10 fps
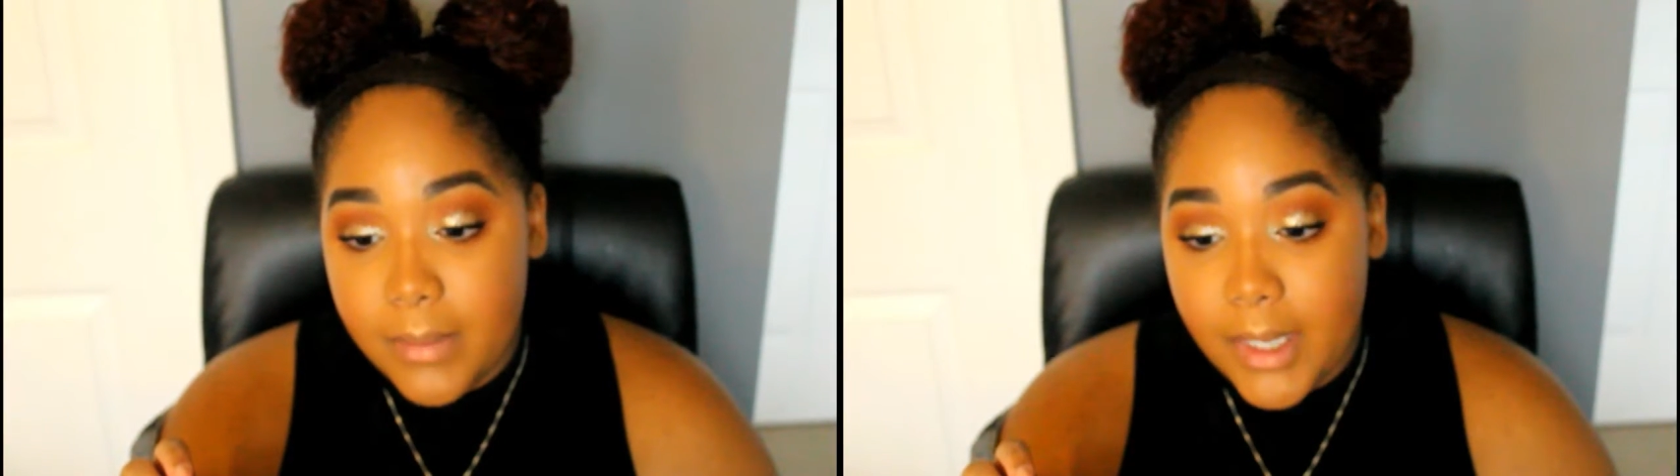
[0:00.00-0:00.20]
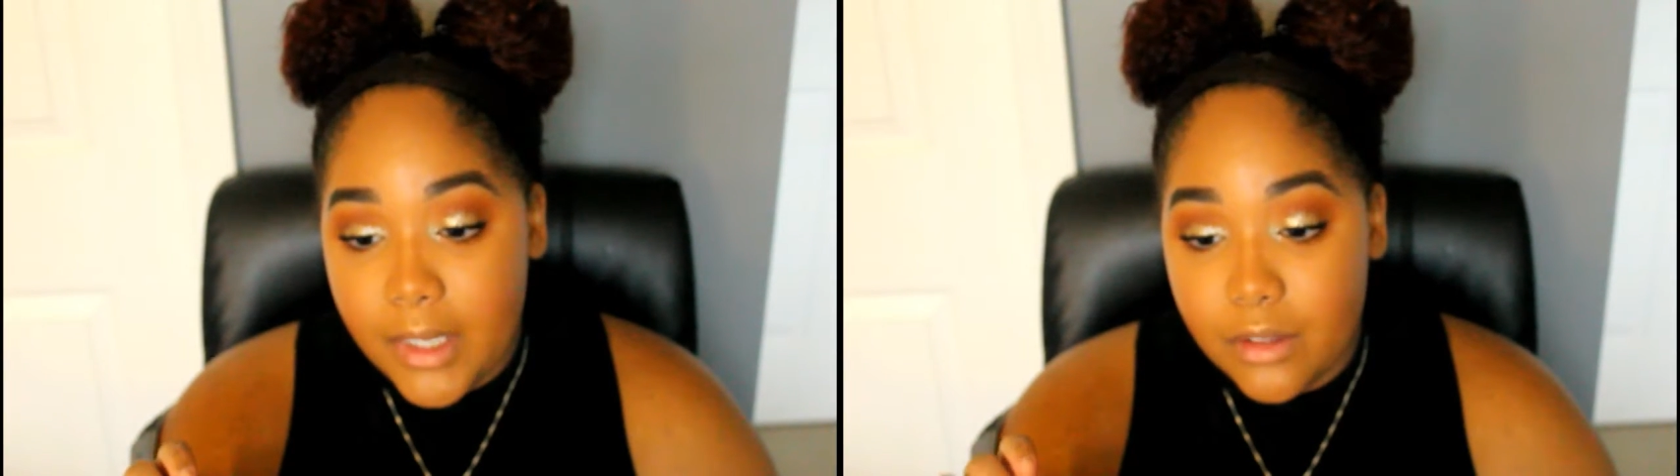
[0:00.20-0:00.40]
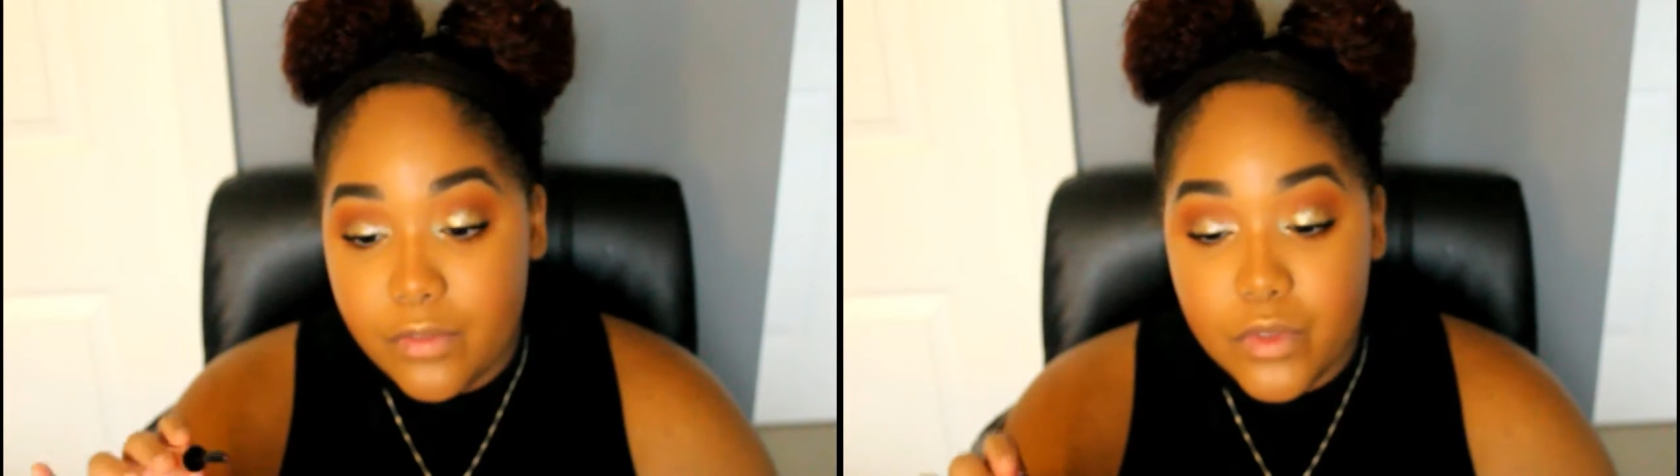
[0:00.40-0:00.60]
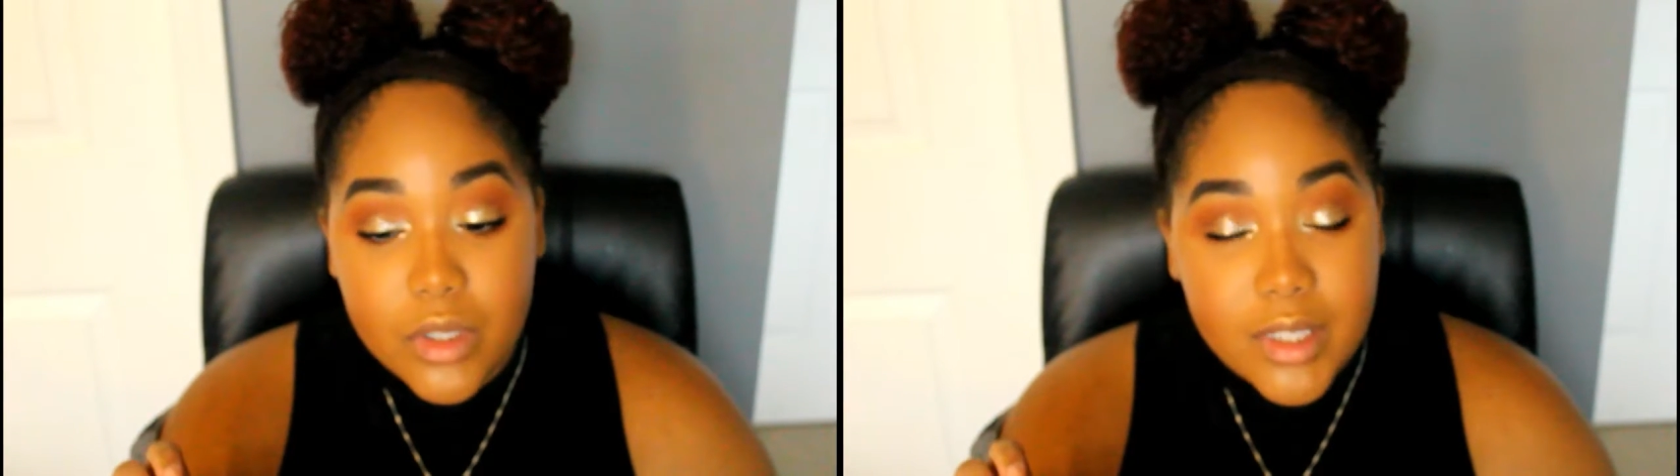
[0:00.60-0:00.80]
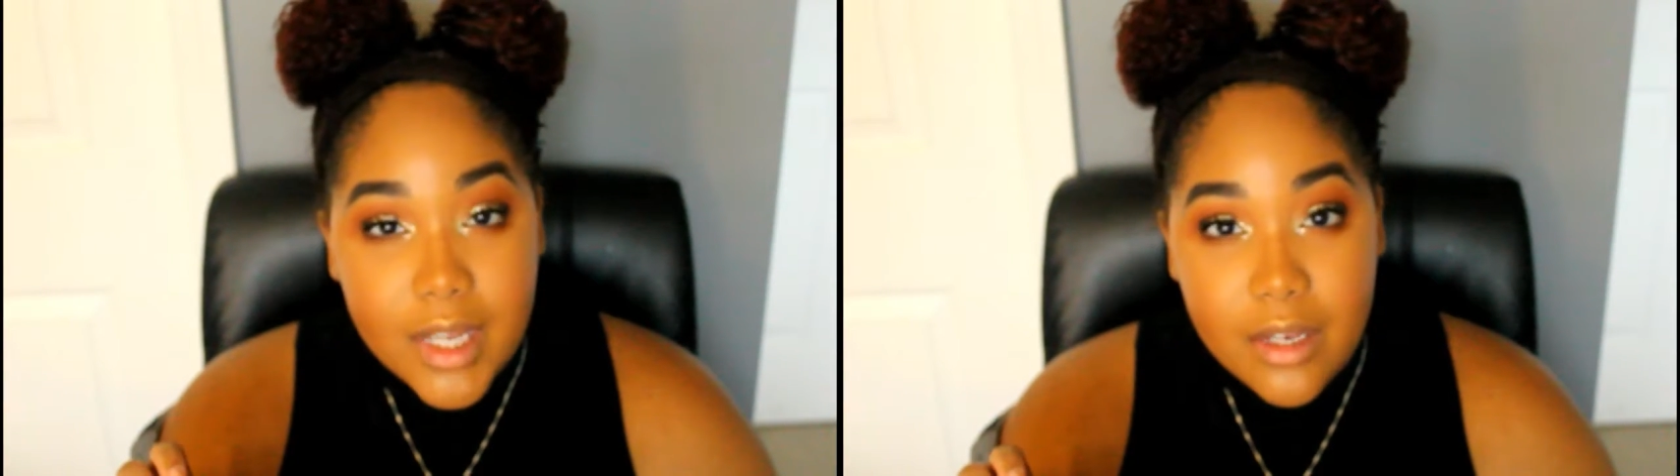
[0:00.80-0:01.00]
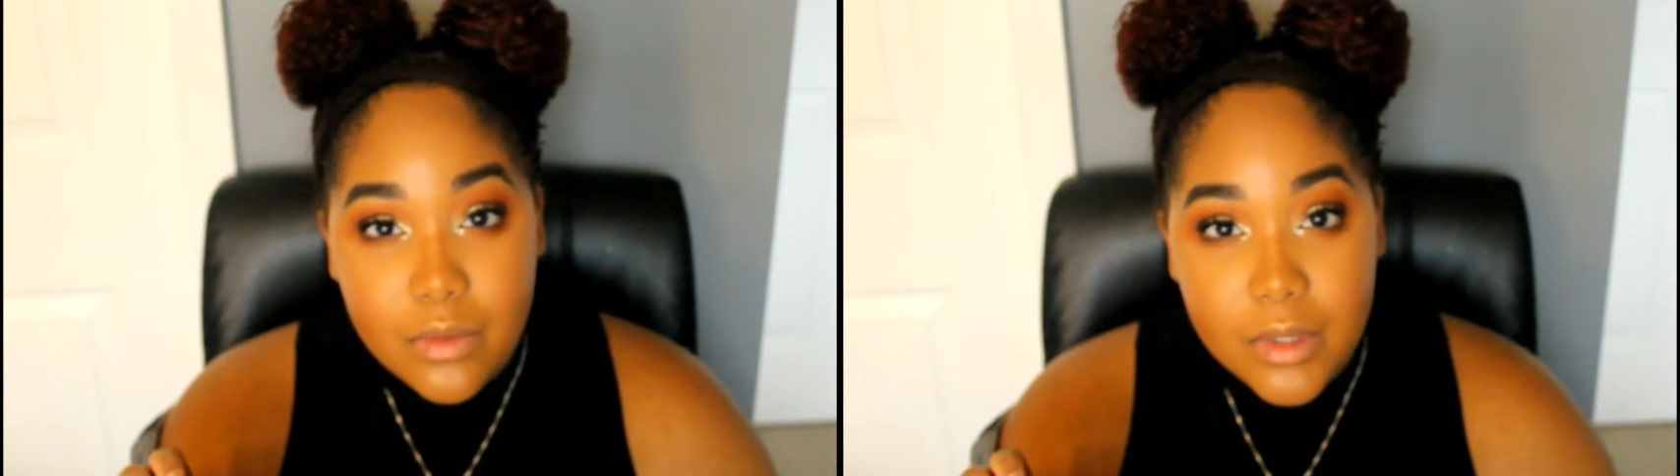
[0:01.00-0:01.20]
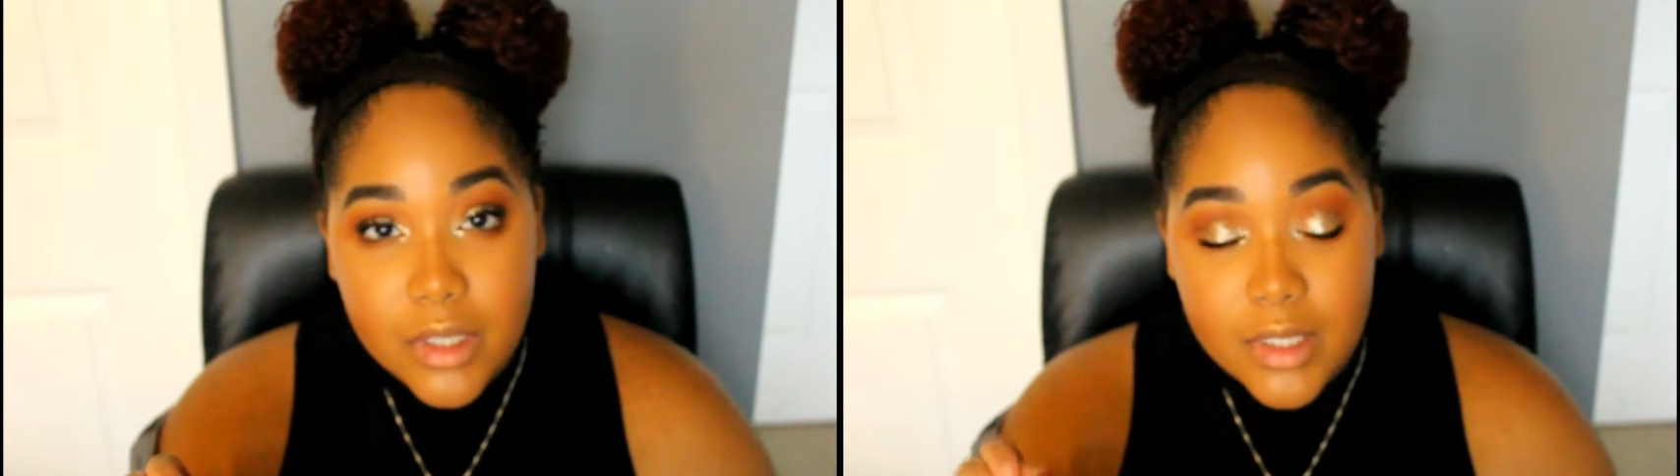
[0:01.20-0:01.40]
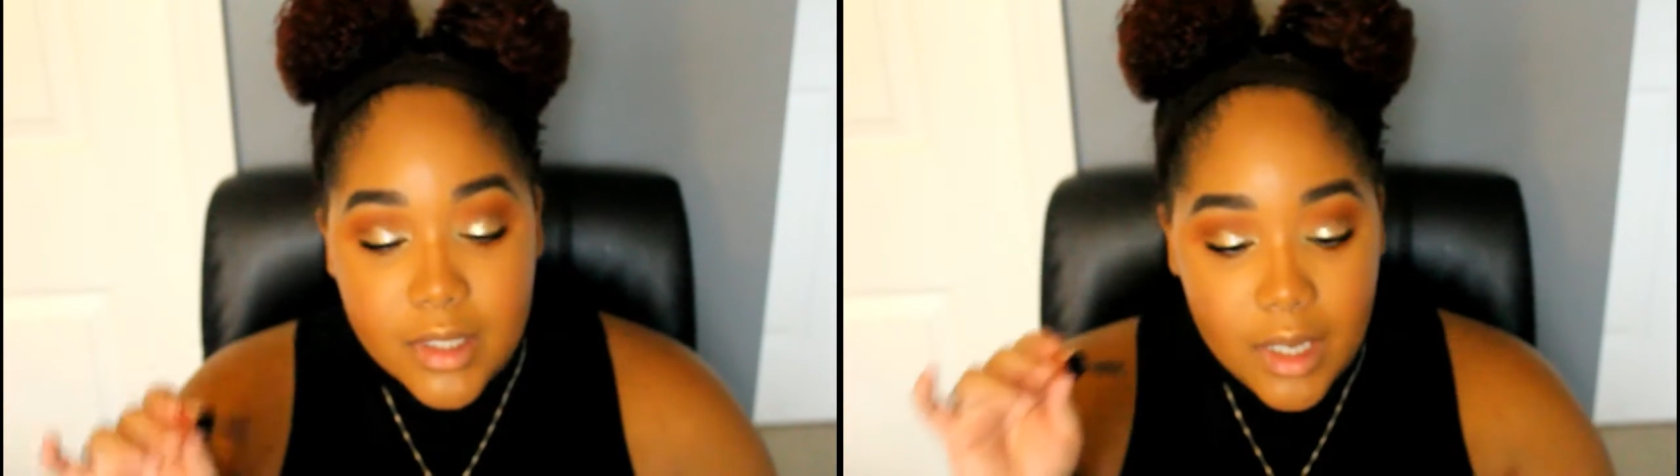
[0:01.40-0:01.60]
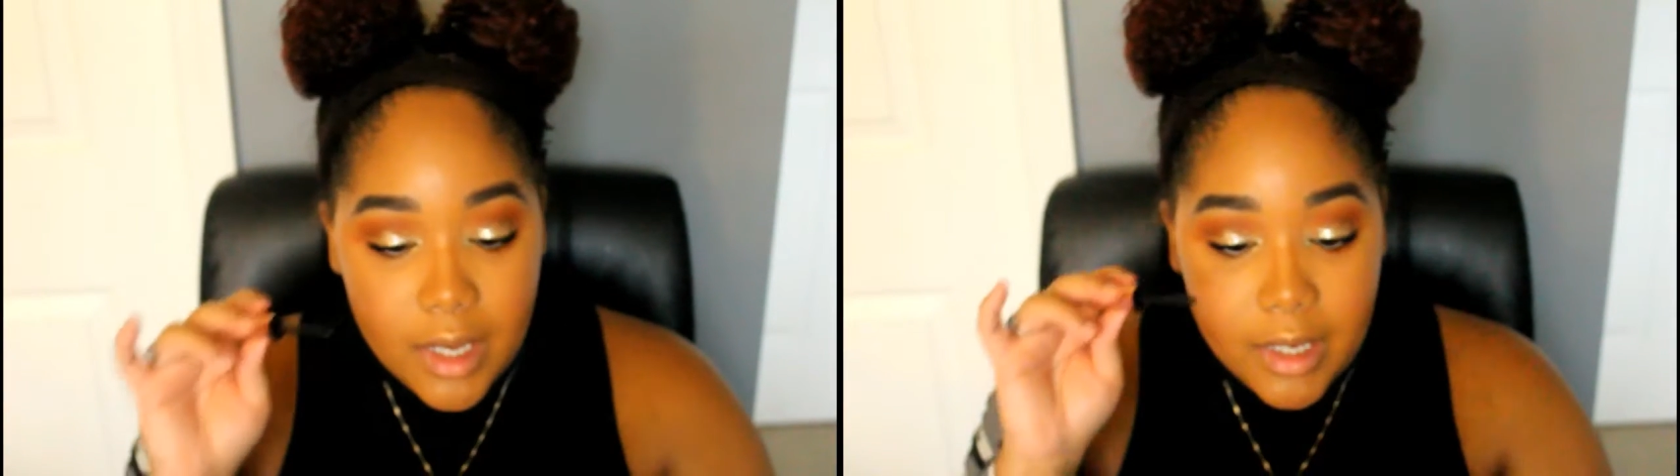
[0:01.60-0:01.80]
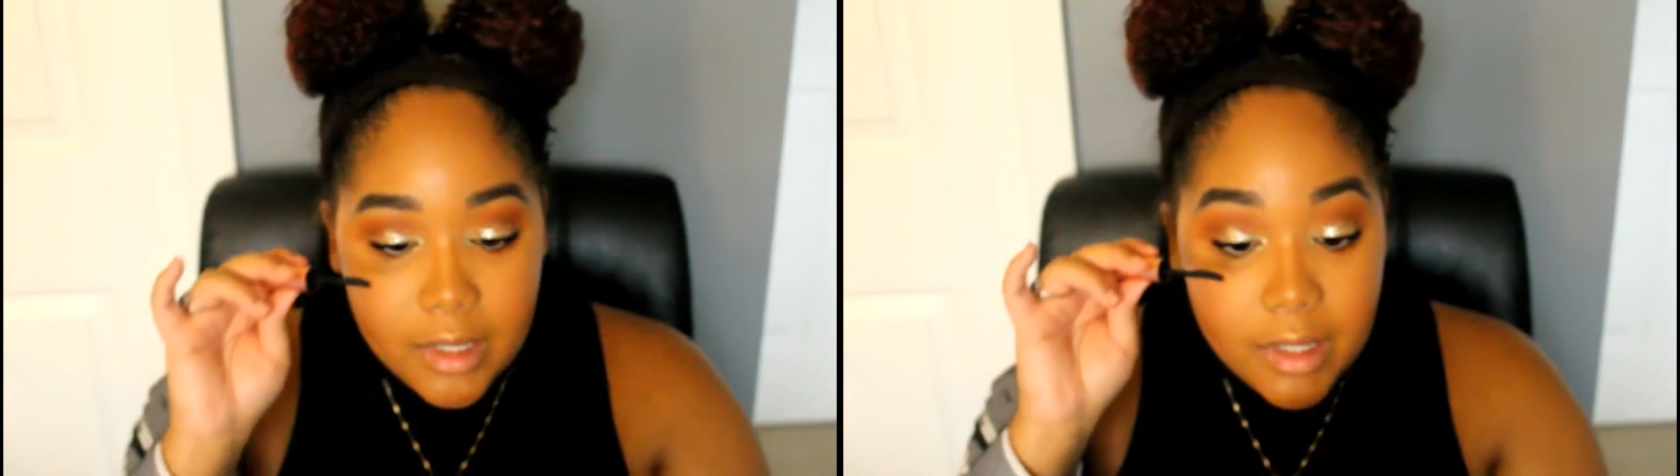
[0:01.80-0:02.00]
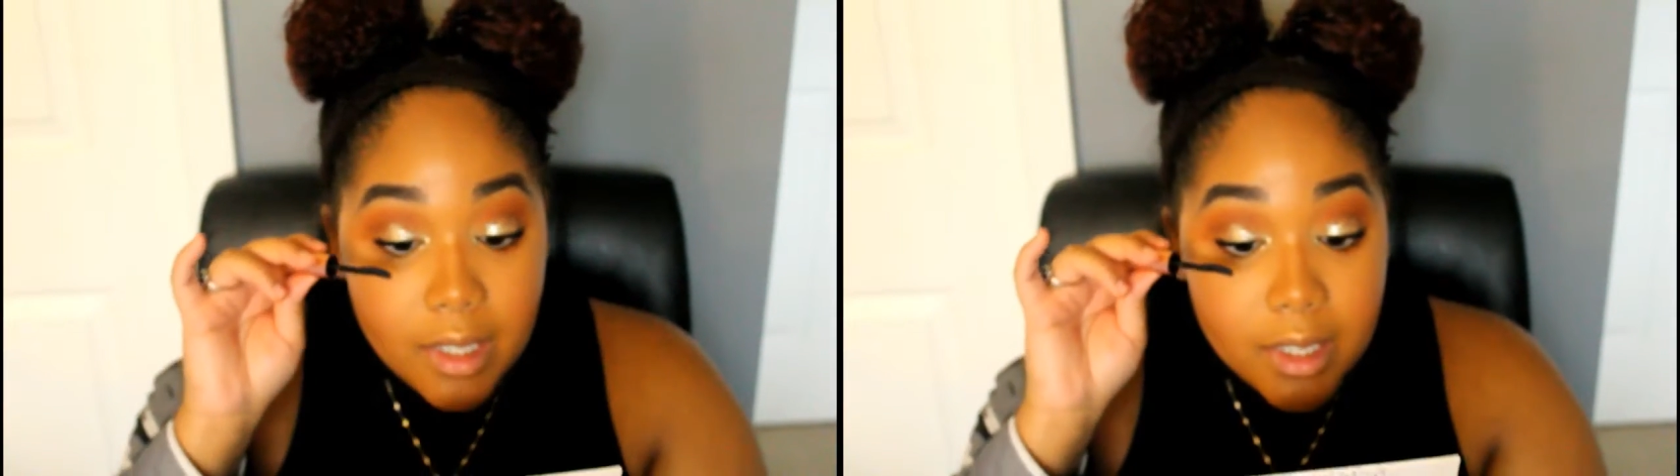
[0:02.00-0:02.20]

like the full size one, because I